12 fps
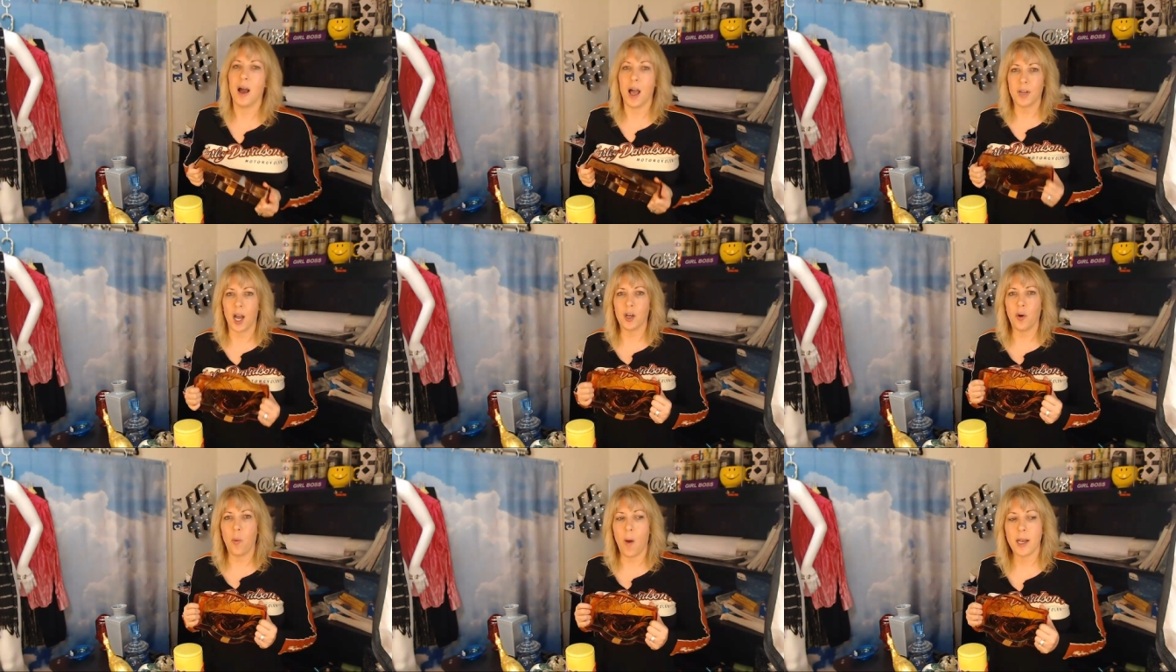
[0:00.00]
I've
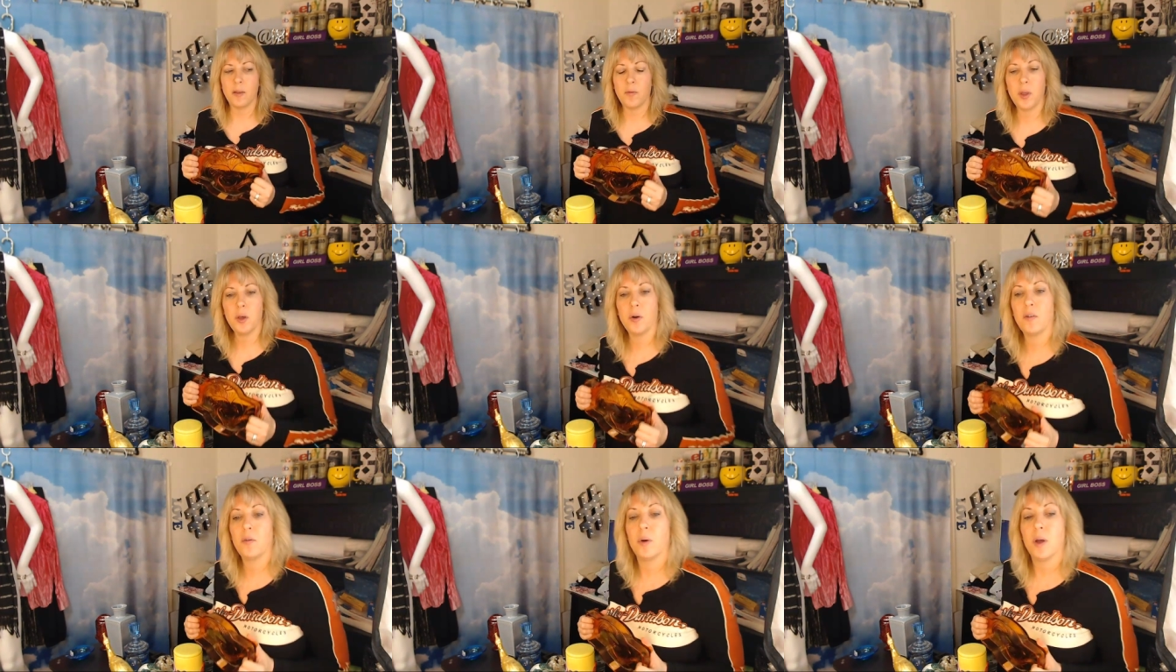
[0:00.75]
got quite a
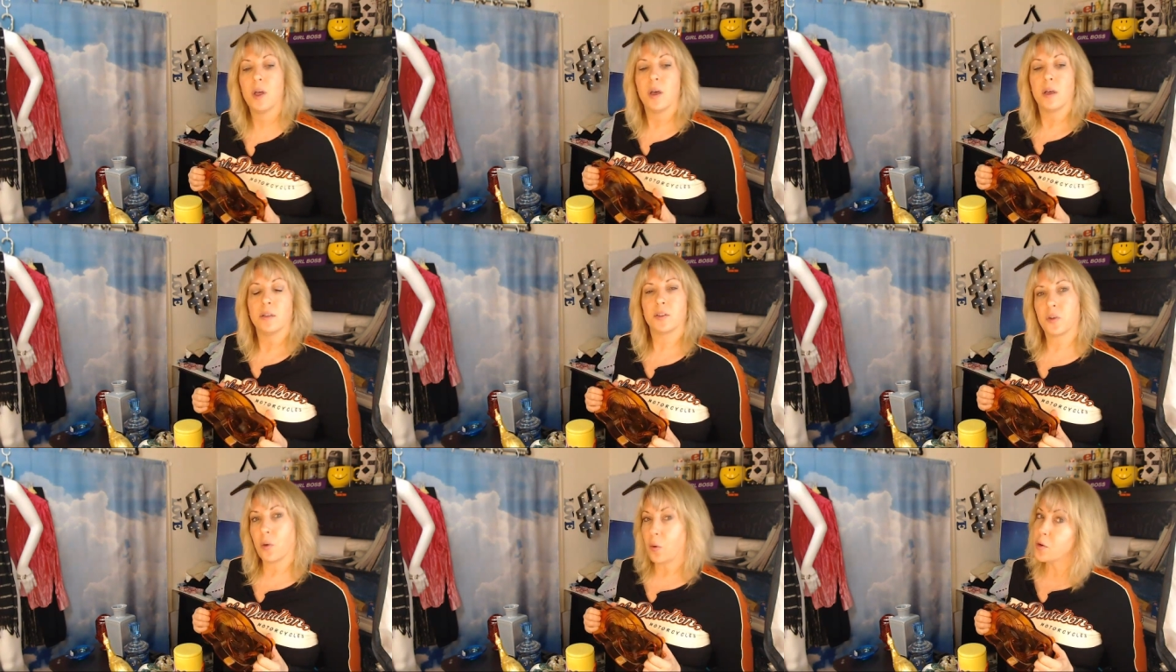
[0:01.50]
few
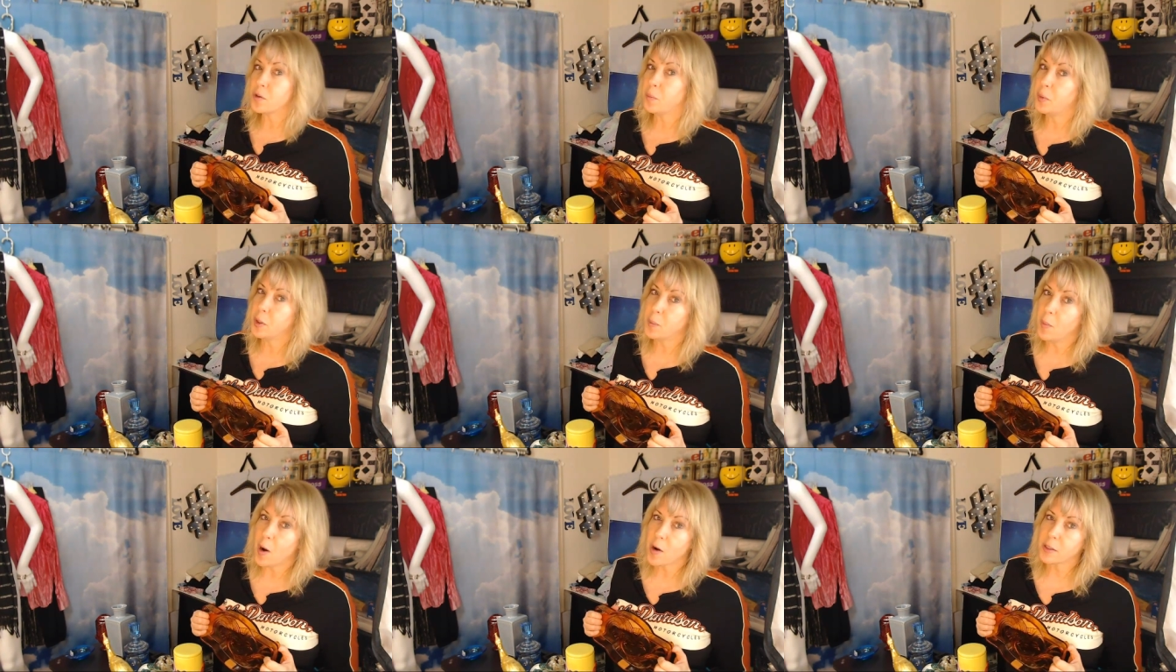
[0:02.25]
stores
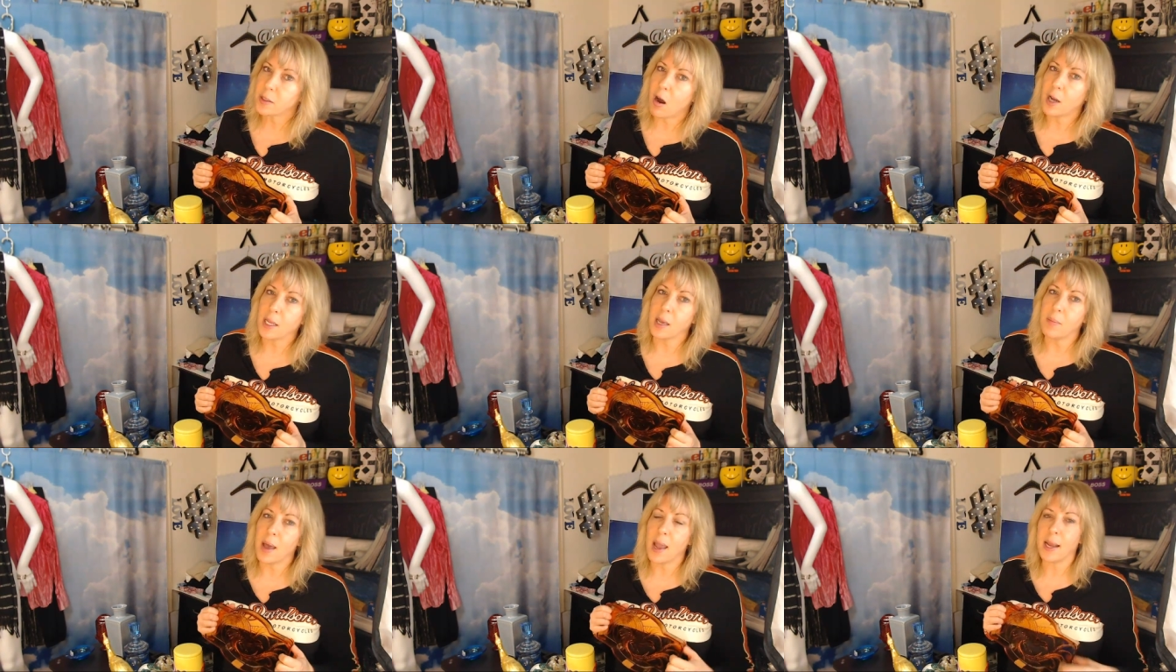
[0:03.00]
bookmarked on
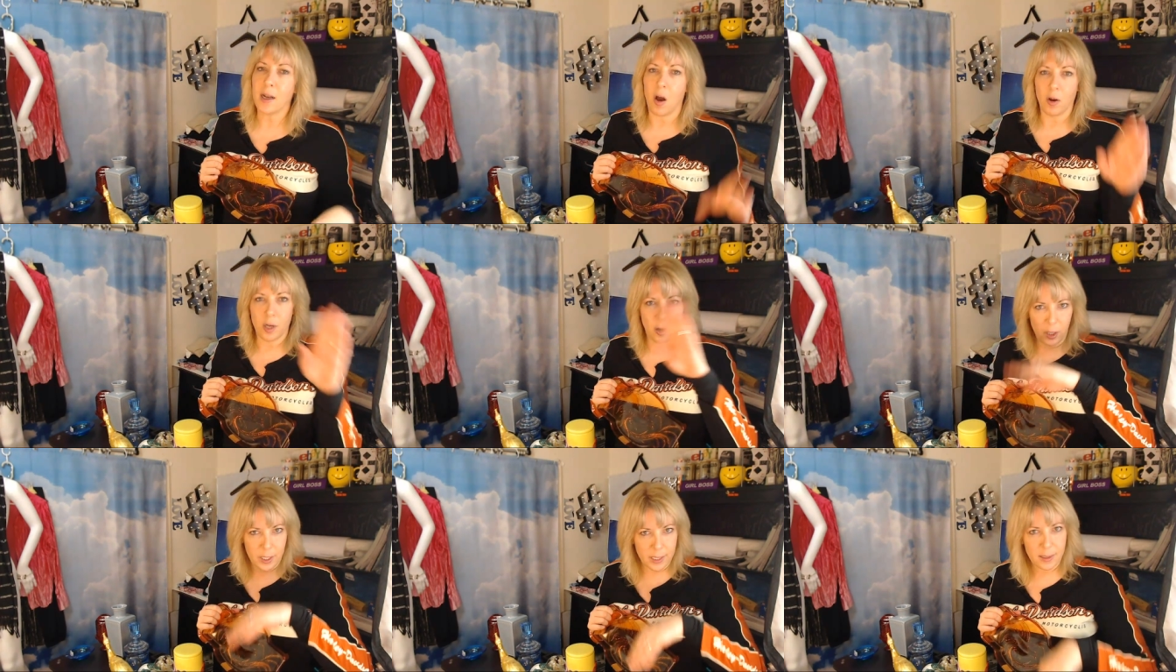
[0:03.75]
eBay, and I'll
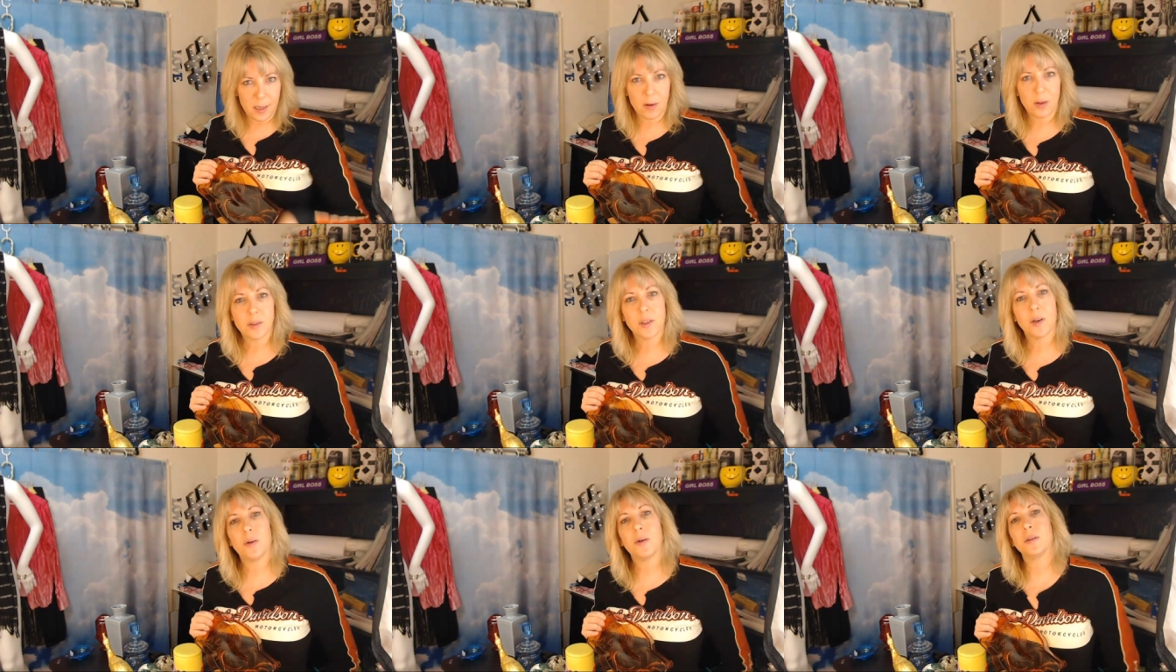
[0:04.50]
go look at their
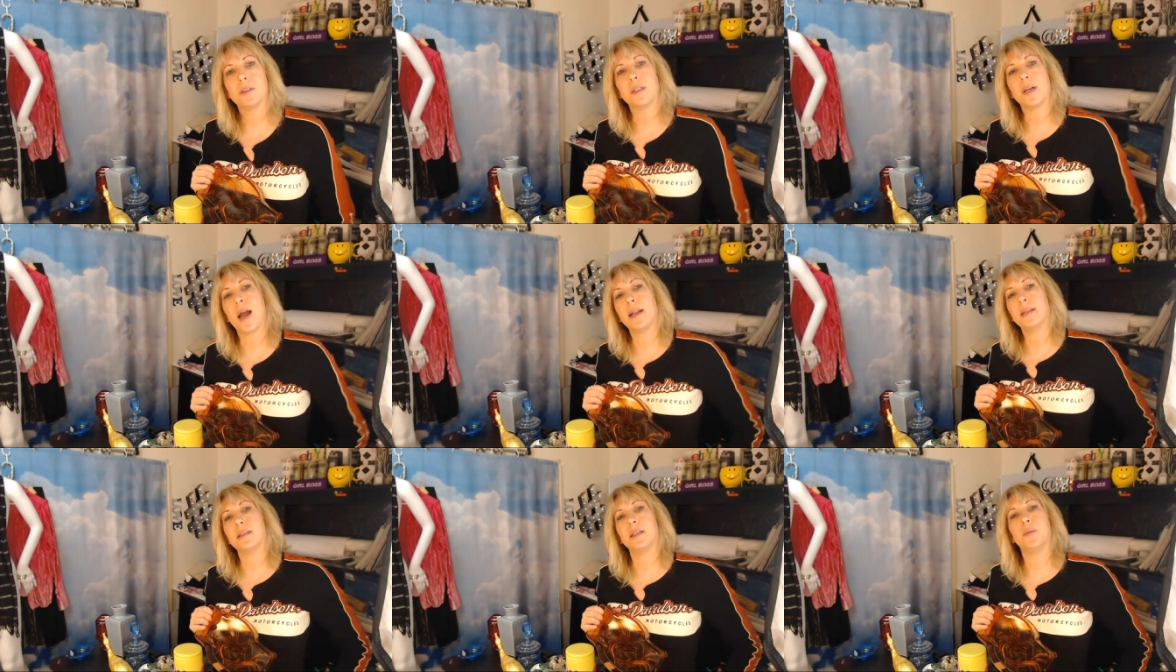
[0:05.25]
solds and
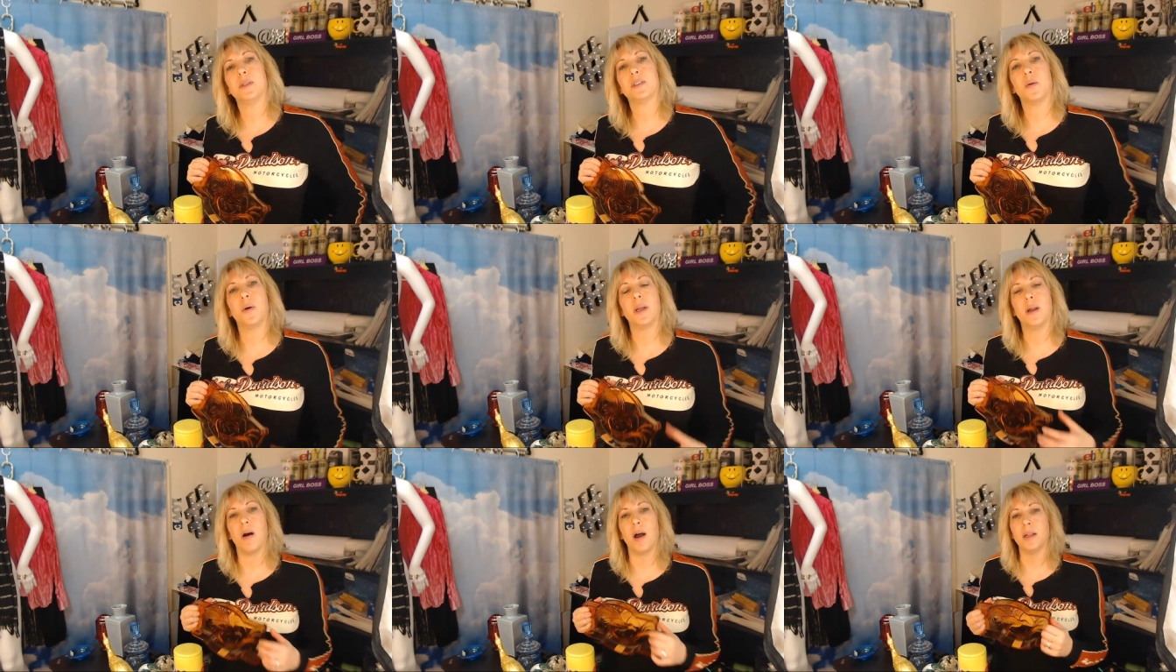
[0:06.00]
kind of see what's
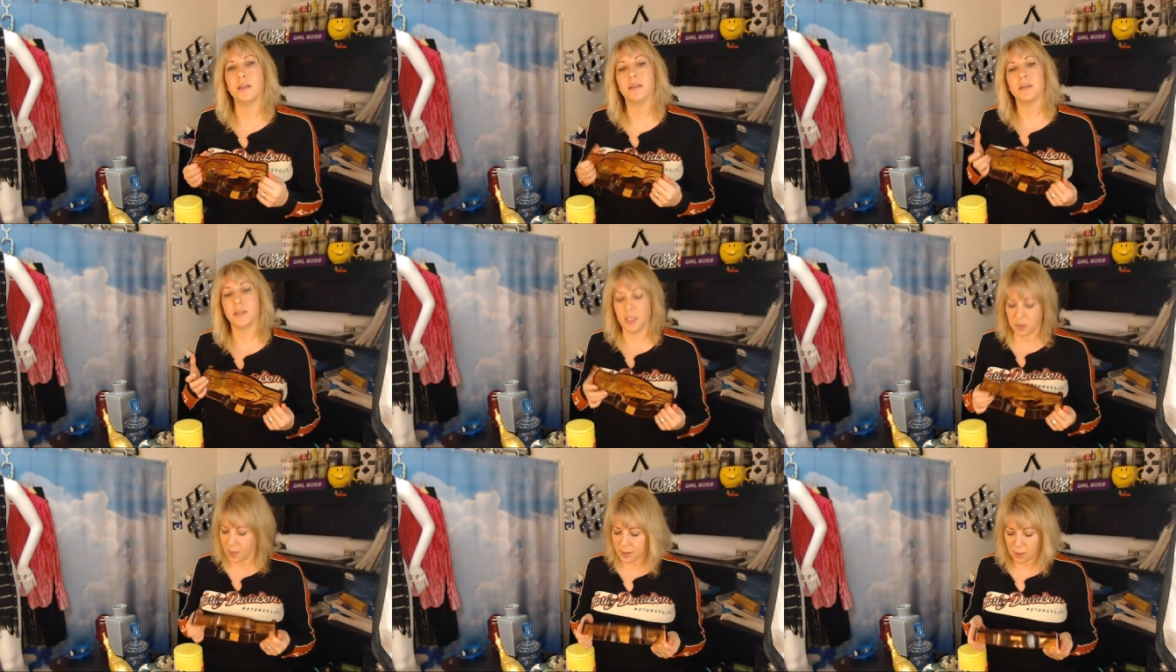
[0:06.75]
going on and just
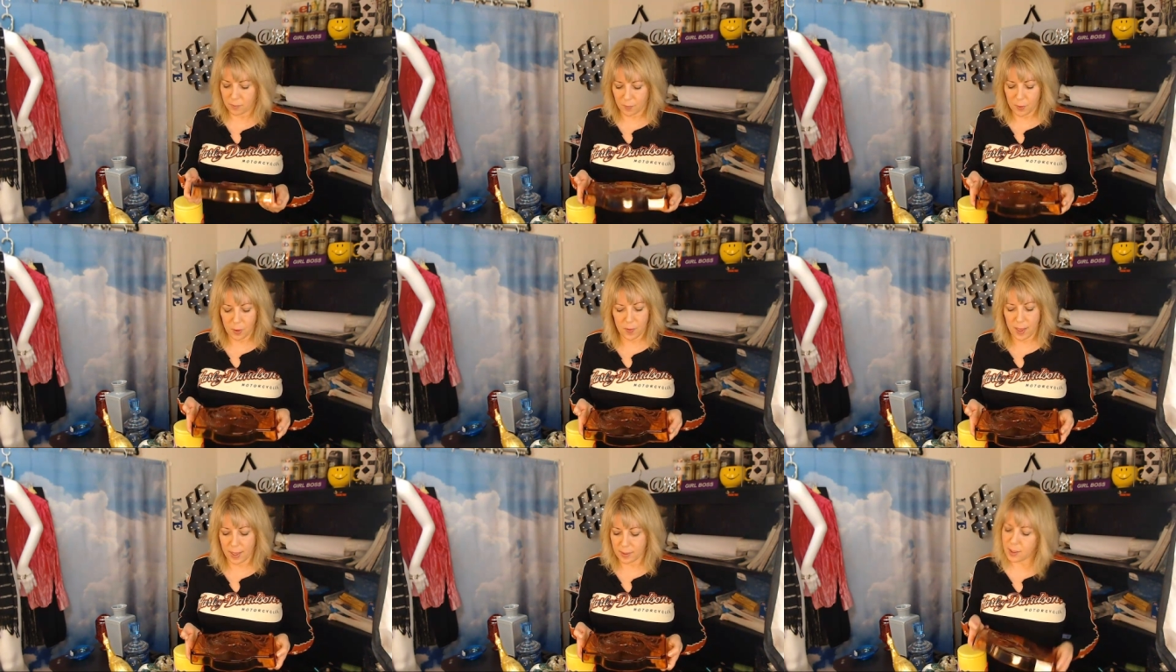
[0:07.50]
teach myself a few
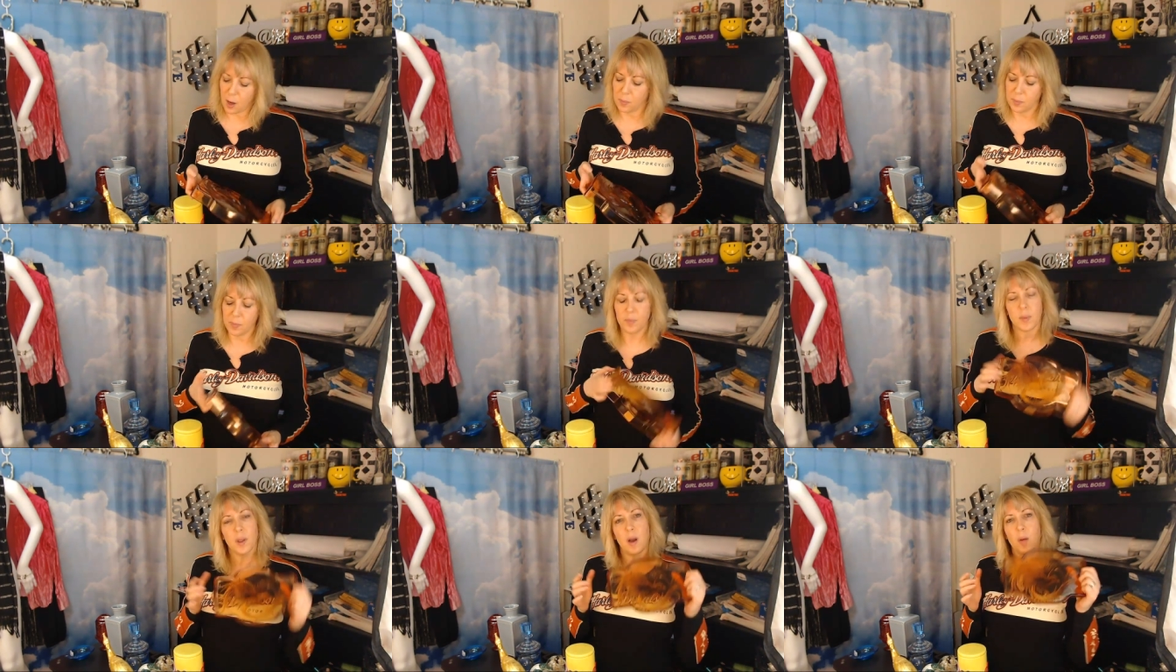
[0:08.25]
things. So
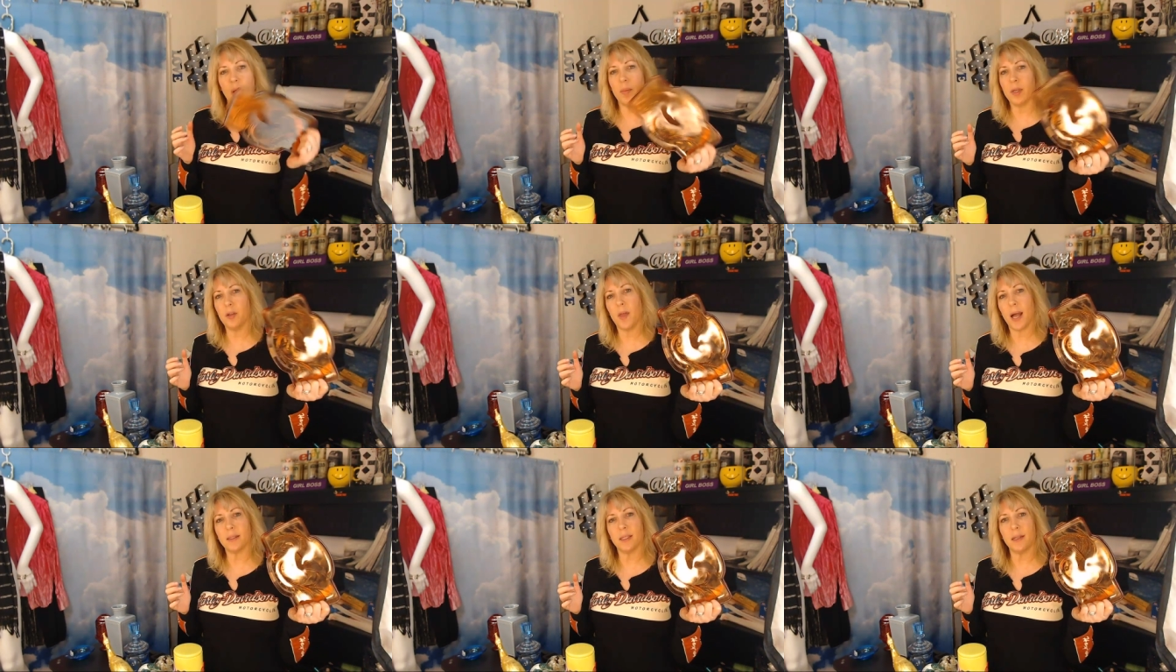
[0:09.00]
I'll probably do that